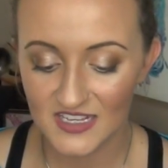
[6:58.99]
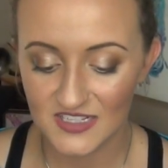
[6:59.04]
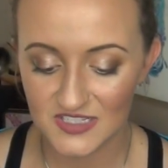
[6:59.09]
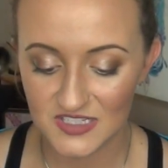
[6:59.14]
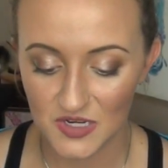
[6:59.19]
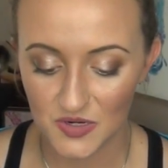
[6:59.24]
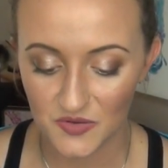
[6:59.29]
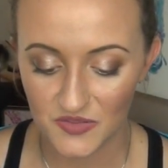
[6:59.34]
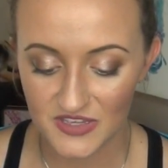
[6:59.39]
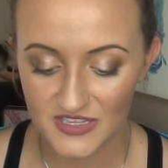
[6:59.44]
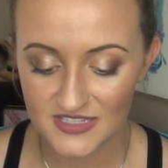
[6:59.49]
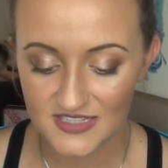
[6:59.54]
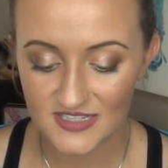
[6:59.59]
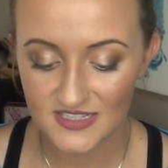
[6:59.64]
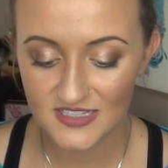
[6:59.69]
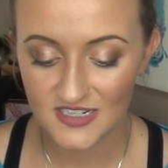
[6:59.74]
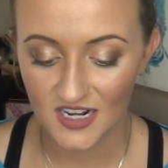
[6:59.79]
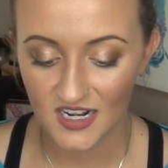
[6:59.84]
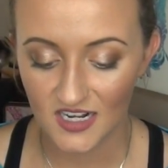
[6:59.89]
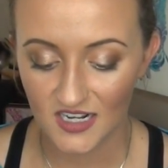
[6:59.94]
So this
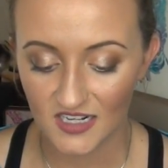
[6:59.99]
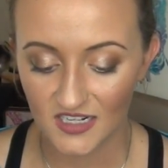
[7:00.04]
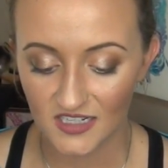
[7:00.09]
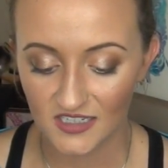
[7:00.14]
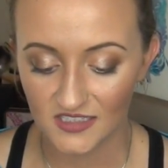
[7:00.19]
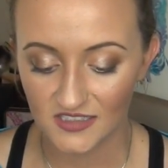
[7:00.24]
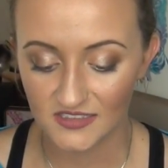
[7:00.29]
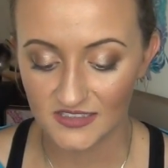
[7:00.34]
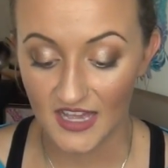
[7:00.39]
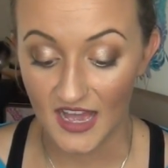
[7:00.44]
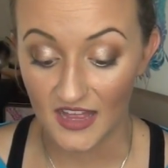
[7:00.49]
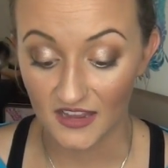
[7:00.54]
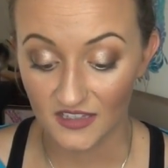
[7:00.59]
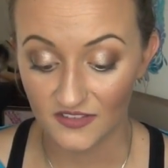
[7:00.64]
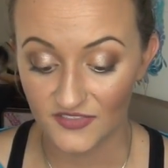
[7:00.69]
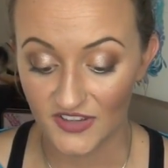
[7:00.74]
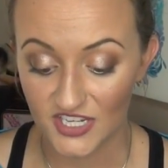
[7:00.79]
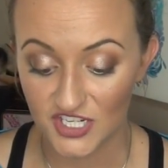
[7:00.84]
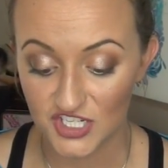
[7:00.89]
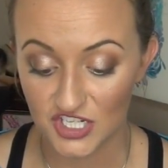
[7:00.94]
is called
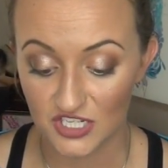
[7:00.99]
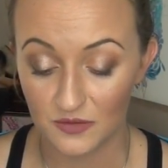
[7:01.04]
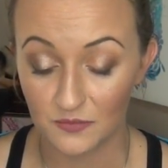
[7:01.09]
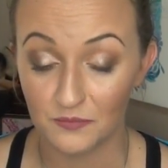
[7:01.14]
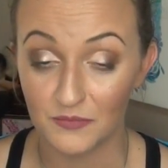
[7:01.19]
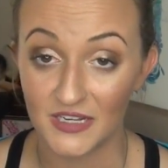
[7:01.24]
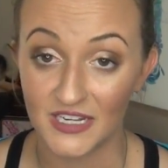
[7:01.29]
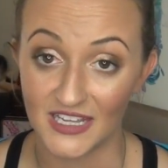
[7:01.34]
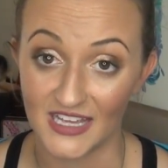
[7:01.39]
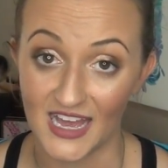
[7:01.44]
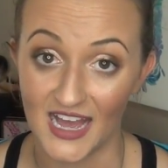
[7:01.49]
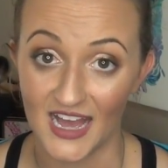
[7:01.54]
Elevation Mini